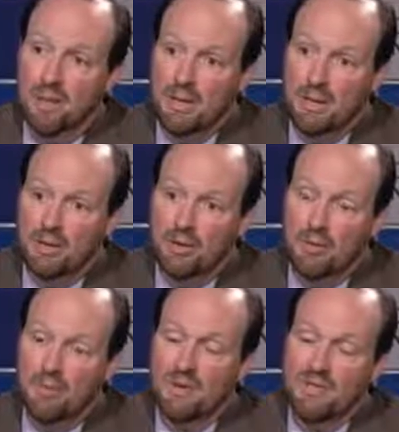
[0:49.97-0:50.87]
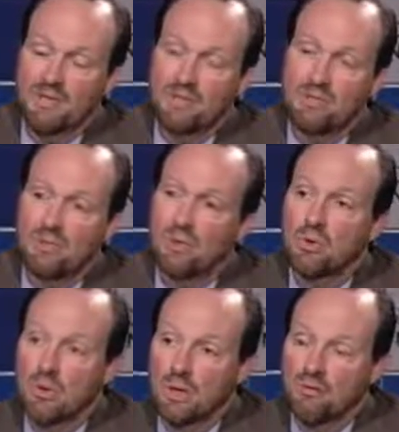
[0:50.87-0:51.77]
incorporated into
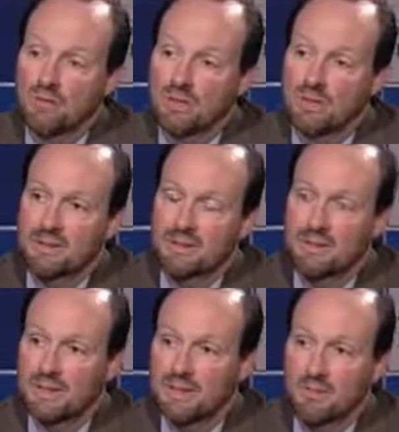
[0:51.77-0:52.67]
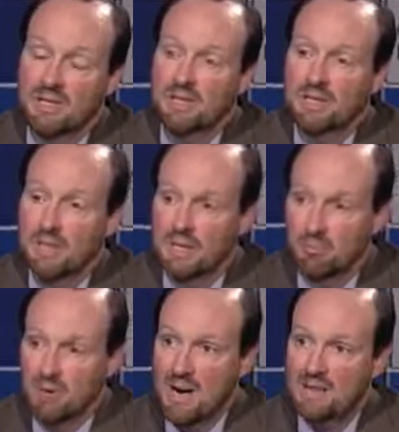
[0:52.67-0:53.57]
local government. They come in and they
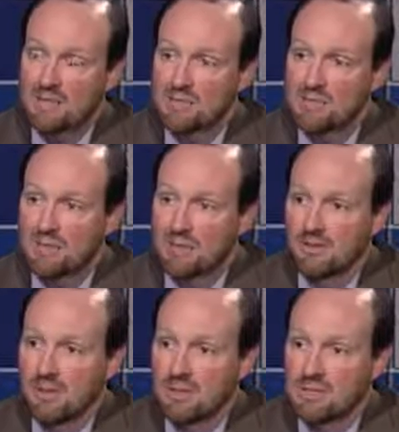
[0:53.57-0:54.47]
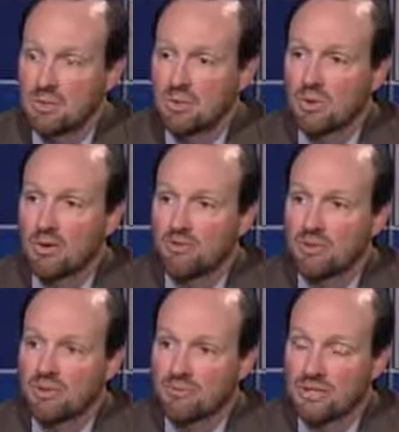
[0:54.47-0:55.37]
practice as local
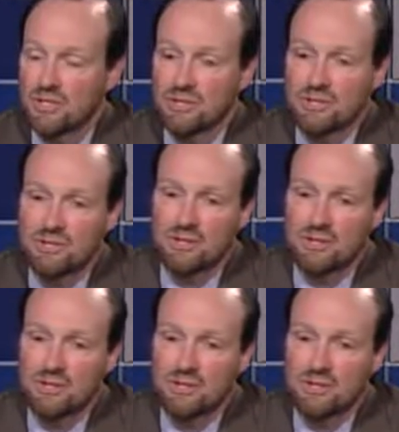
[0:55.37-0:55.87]
government officials